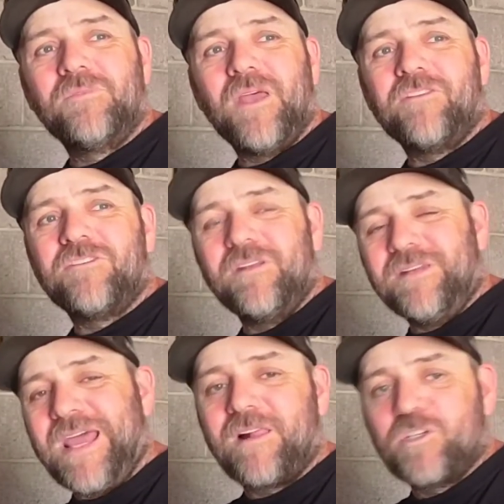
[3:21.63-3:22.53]
It's
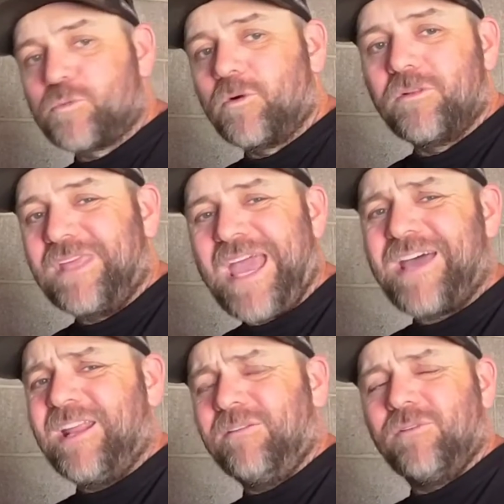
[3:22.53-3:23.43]
negligible.
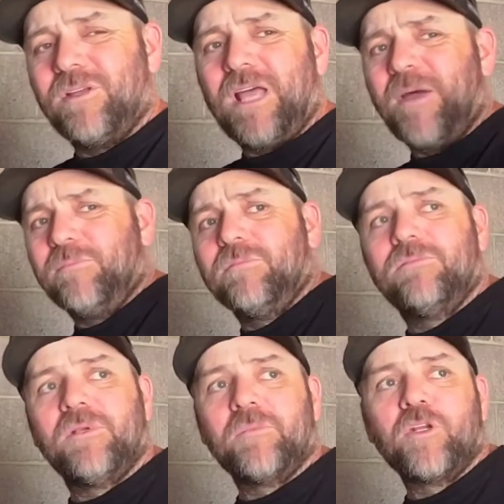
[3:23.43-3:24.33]
I'm
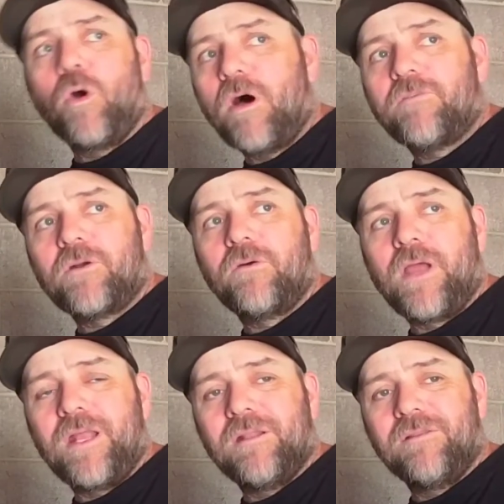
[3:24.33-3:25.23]
going to go off on a
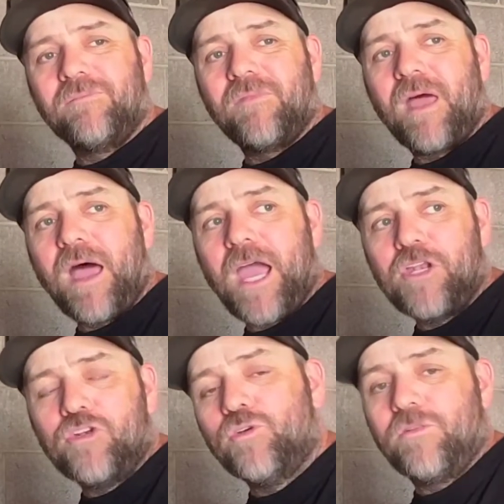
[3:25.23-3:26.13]
rant. I
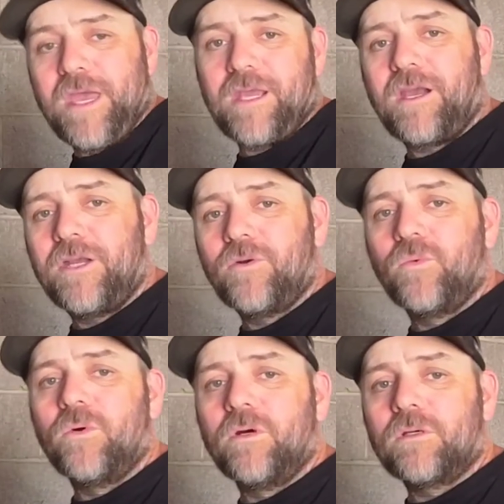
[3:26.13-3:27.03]
do that kind of
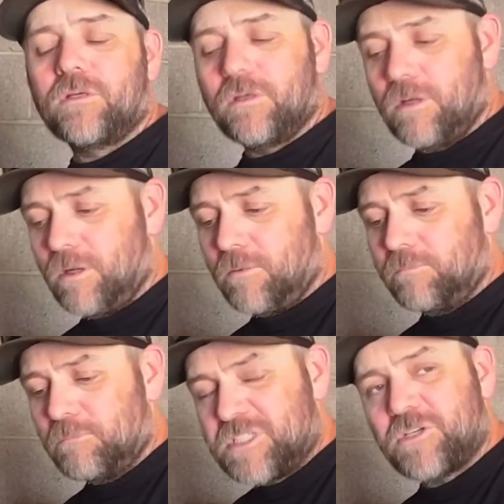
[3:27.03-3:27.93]
work.
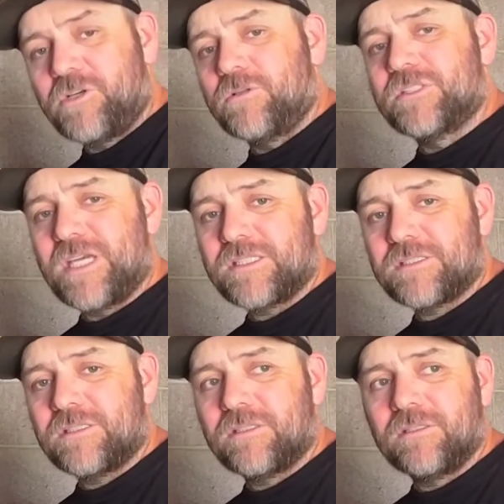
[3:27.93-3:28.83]
Material
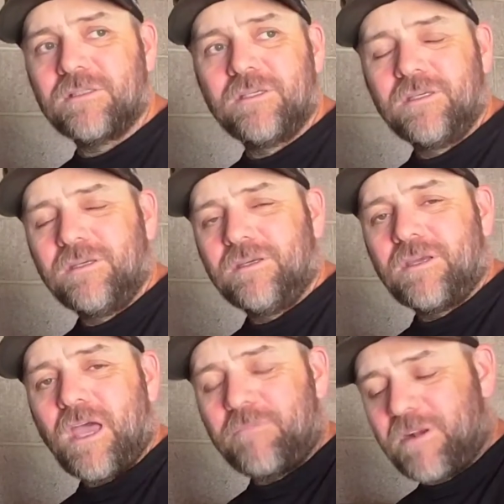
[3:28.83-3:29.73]
testing.
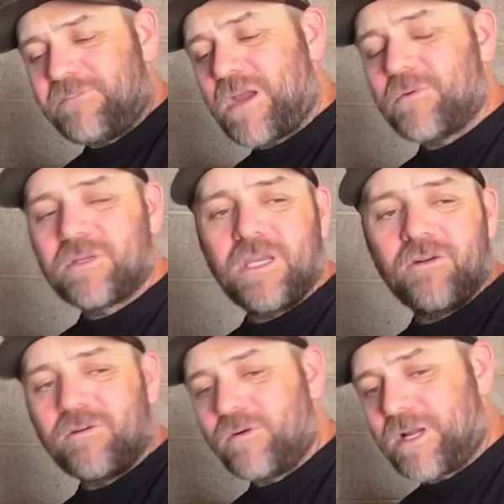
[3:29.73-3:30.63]
I've been a
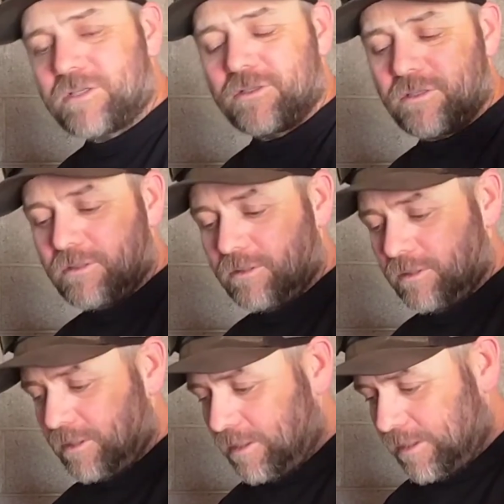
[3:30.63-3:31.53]
fabricator and erector
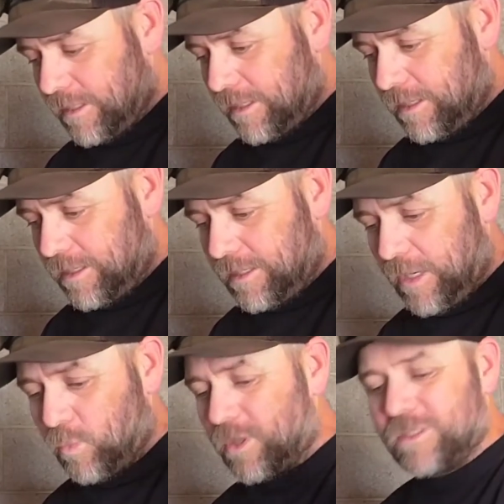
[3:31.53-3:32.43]

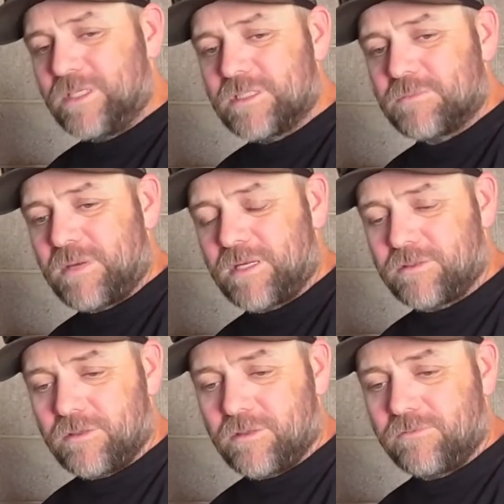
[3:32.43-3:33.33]
and a welding
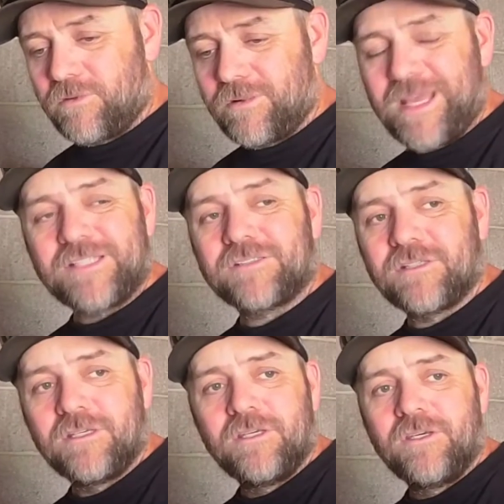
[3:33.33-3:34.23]
inspector for the last